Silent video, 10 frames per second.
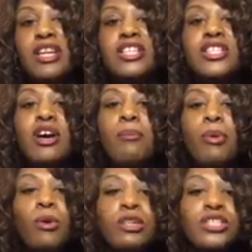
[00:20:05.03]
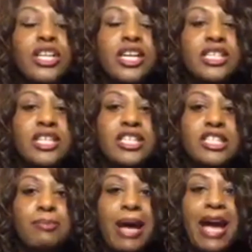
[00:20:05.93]
So Portia is
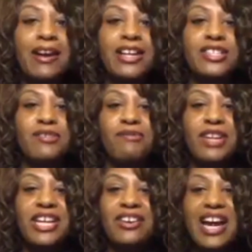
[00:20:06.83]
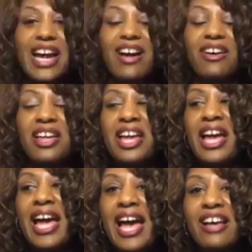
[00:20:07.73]
conspiring to figure out
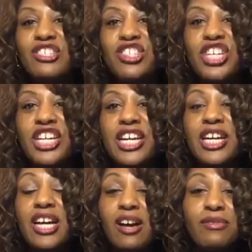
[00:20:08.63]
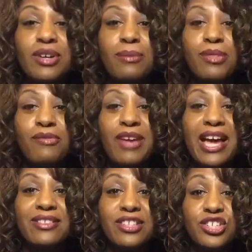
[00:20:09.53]
how she can cover up the
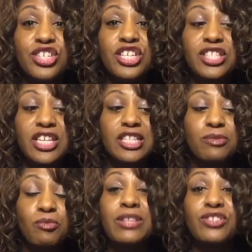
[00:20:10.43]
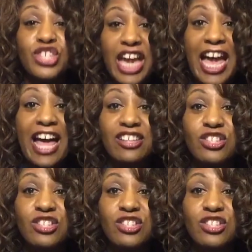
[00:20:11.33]
fact that she's with child.